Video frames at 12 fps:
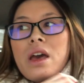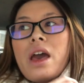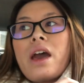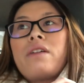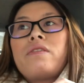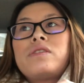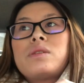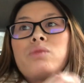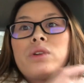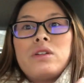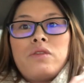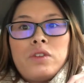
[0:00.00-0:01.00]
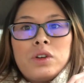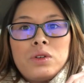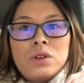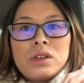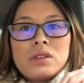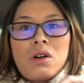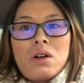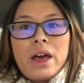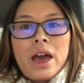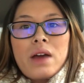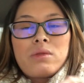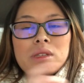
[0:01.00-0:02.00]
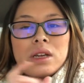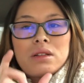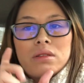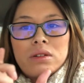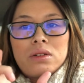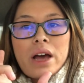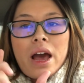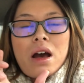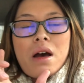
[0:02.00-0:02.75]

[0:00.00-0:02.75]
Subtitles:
have some real food, because all I had was like a little